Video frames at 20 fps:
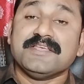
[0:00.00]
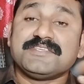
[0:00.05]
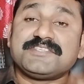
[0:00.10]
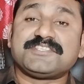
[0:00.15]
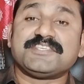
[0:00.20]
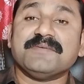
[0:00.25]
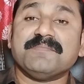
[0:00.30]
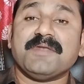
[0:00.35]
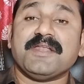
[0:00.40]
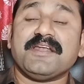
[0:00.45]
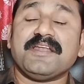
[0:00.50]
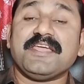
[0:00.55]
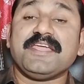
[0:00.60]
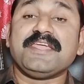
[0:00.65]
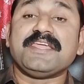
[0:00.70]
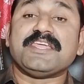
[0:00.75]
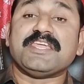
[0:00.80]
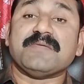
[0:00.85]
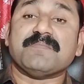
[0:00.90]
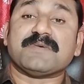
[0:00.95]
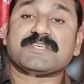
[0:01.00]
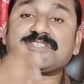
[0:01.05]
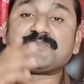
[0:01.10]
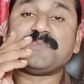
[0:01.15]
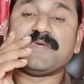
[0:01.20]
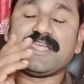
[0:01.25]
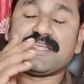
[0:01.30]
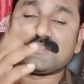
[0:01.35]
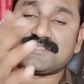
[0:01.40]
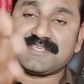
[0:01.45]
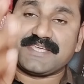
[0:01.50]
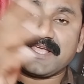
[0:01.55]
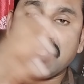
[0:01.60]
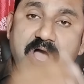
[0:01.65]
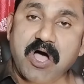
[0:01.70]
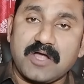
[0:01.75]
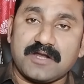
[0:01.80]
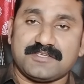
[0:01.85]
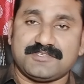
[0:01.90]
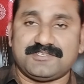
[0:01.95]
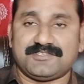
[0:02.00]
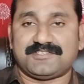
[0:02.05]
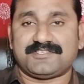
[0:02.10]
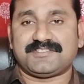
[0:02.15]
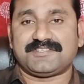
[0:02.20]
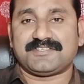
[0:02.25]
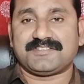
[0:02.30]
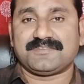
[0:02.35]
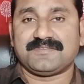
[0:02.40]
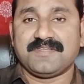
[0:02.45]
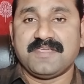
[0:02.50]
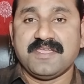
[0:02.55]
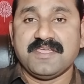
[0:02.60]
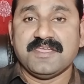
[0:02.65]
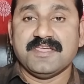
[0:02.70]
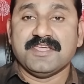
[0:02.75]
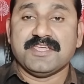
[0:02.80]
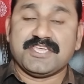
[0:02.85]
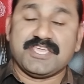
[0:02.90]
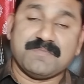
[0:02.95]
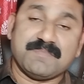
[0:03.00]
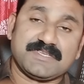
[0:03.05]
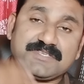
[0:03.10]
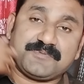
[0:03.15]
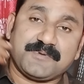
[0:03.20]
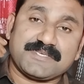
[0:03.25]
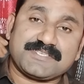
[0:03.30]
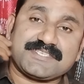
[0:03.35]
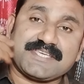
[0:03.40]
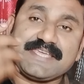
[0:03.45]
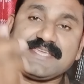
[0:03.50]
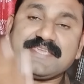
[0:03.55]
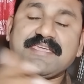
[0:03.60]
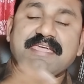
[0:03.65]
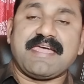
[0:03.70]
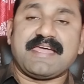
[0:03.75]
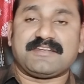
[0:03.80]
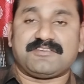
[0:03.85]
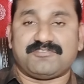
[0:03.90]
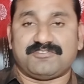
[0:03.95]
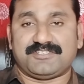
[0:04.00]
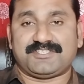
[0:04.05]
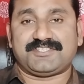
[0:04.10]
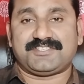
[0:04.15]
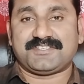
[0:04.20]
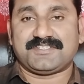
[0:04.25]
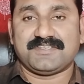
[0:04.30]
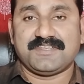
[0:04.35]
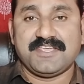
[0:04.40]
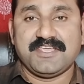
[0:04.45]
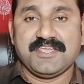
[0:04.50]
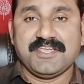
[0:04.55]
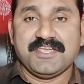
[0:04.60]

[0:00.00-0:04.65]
Similarly, he must be a psychologist. He must be a psychiatrist.